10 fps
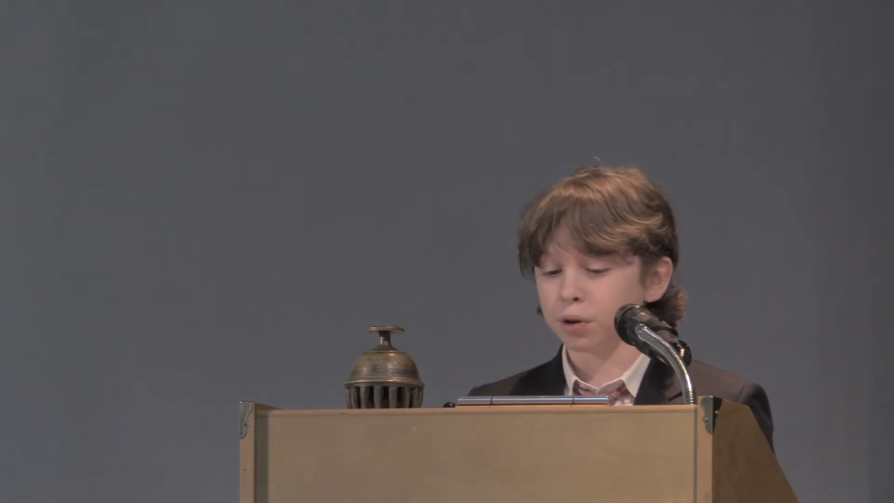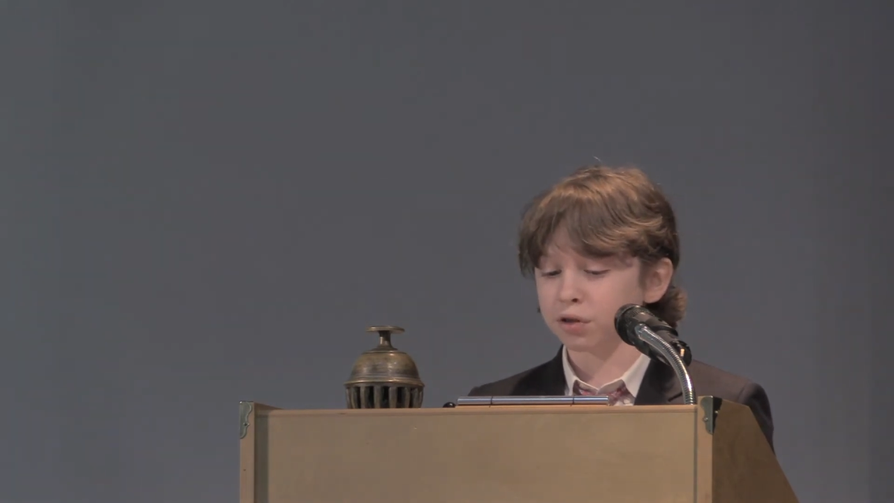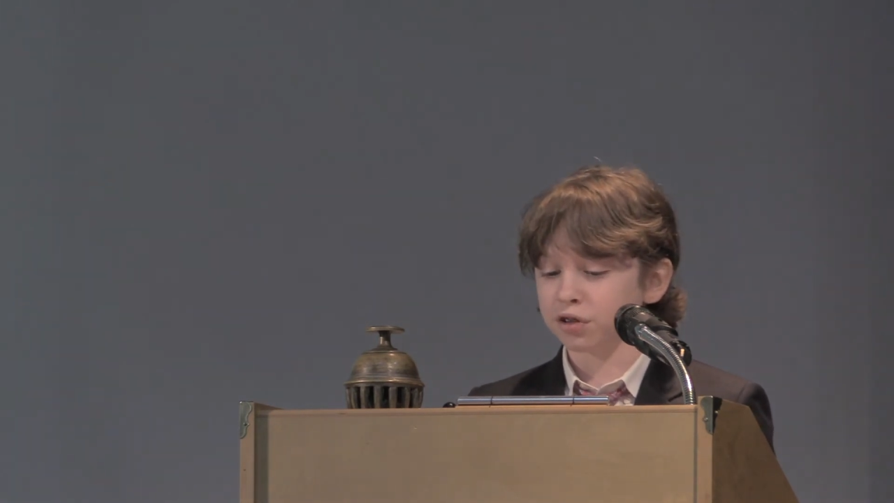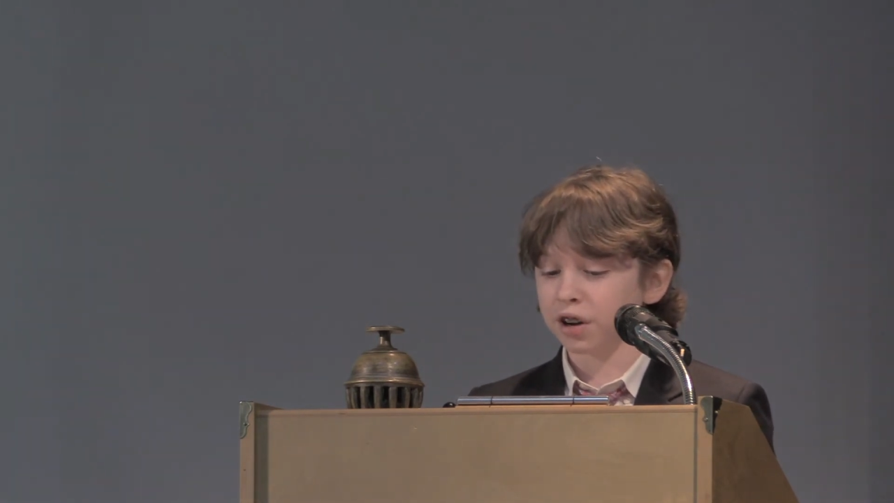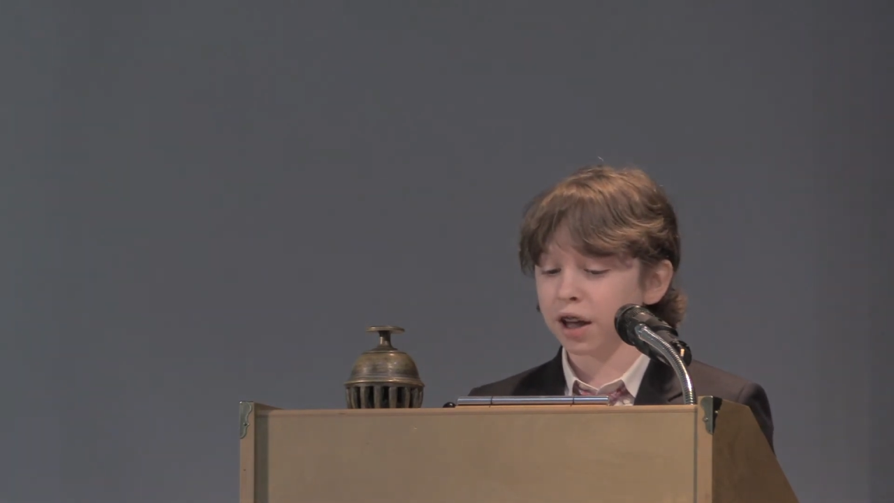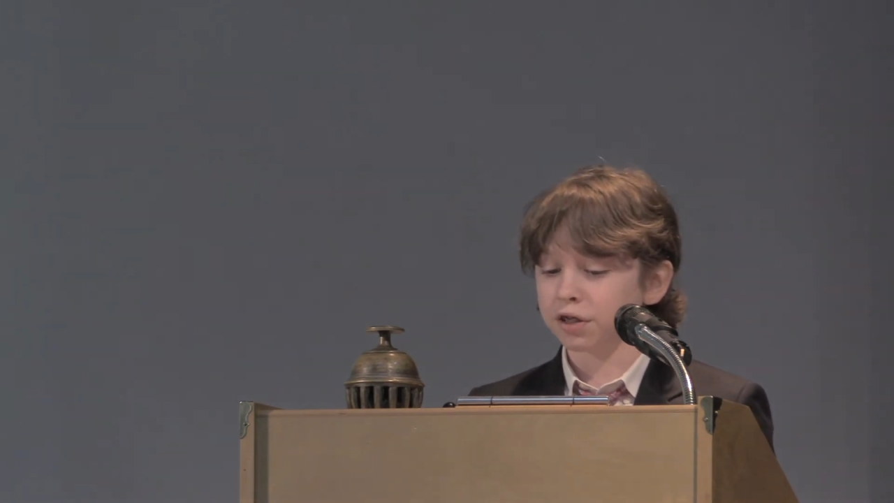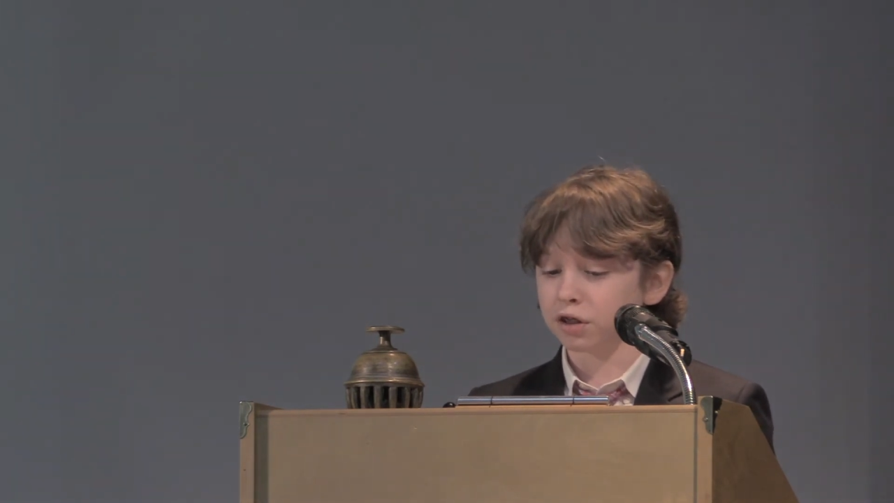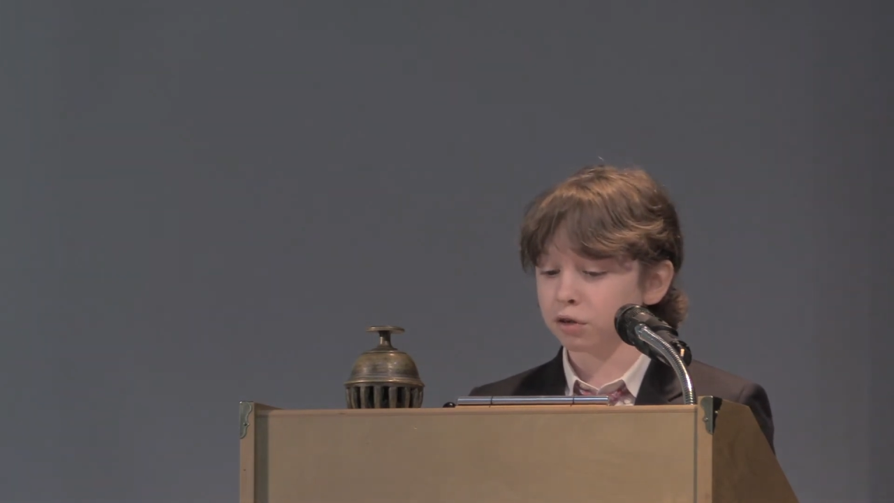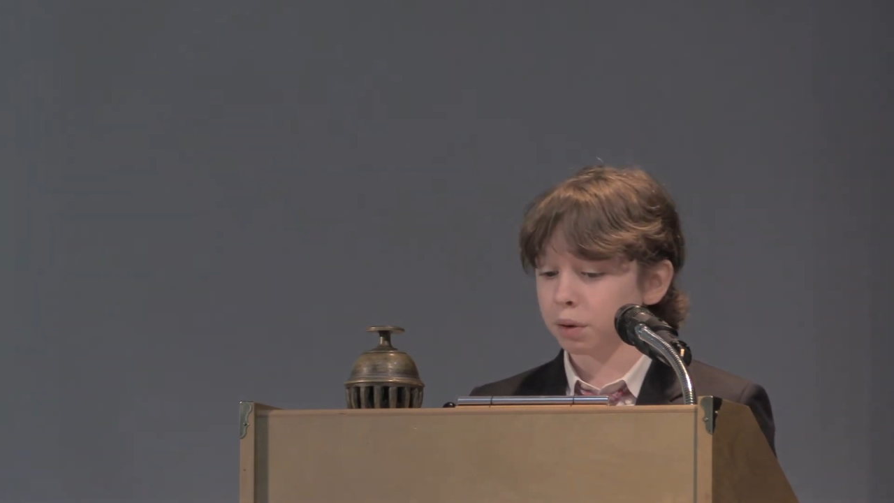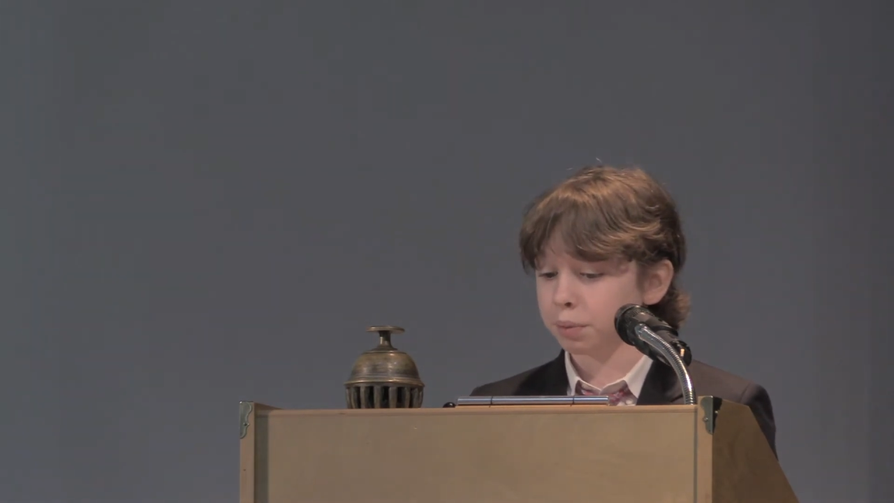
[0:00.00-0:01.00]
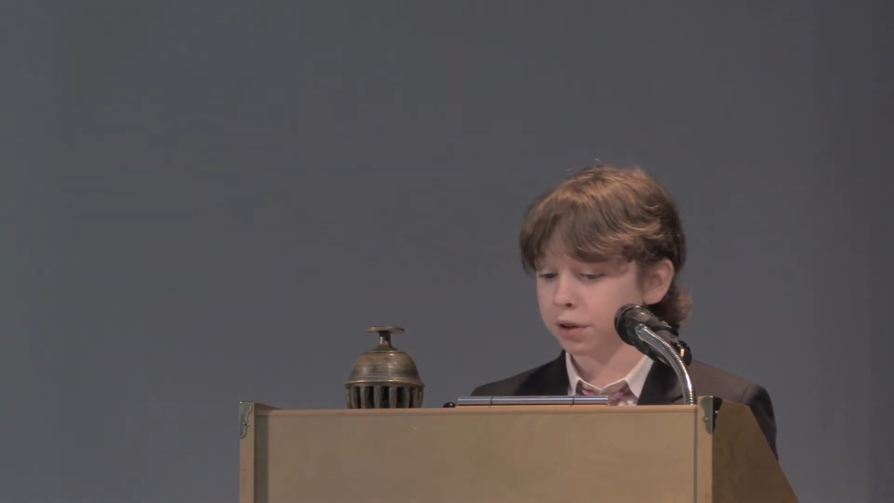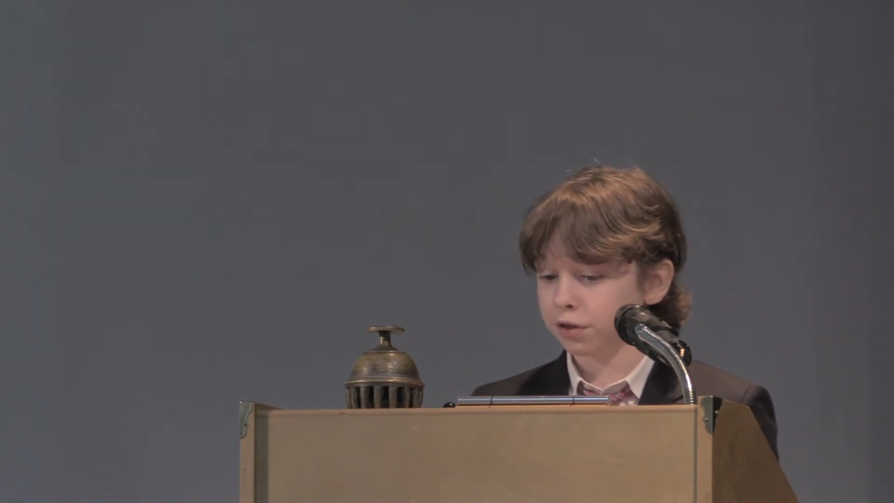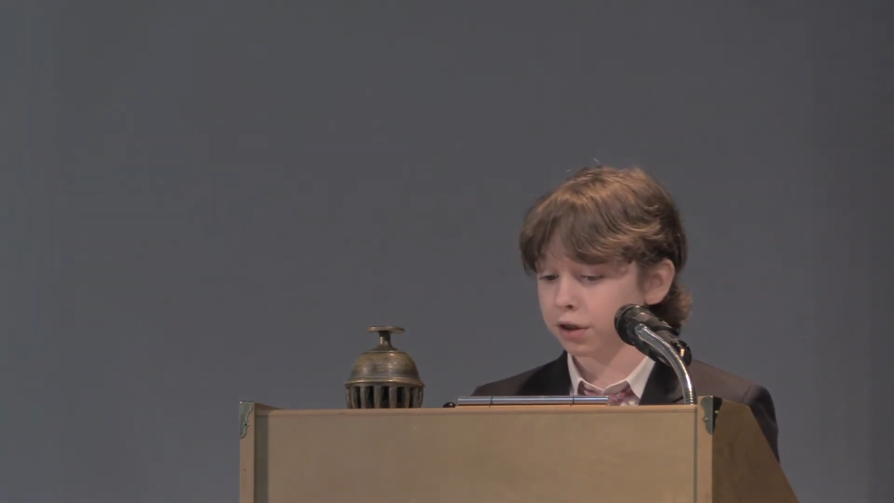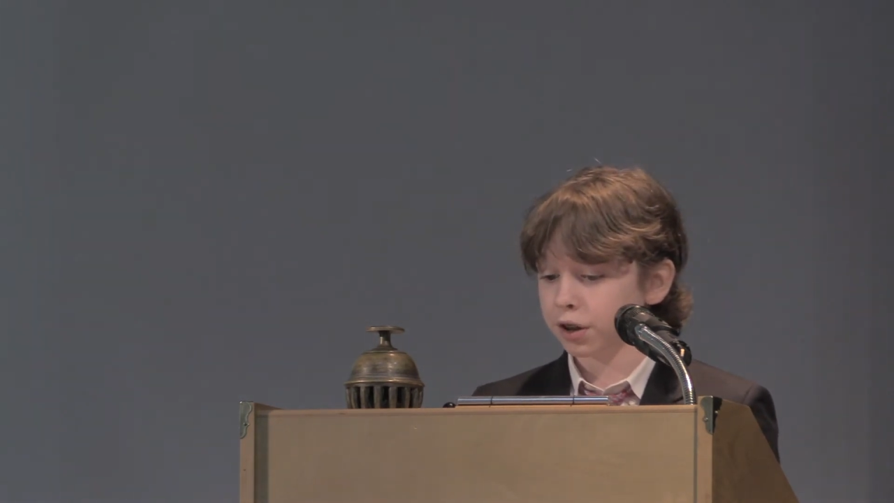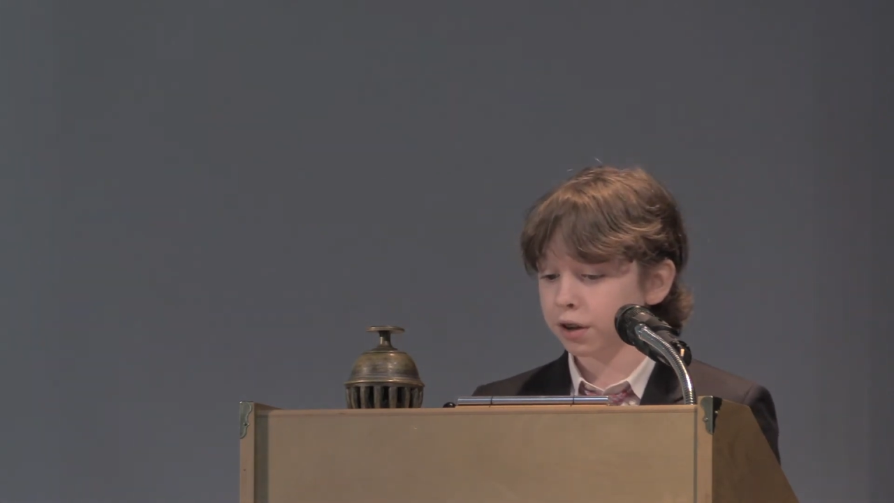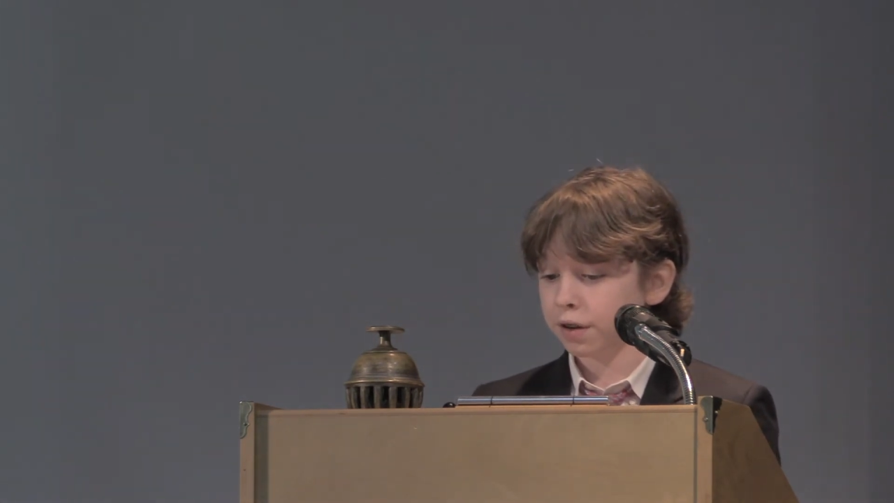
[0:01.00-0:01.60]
parts or add things to my PC.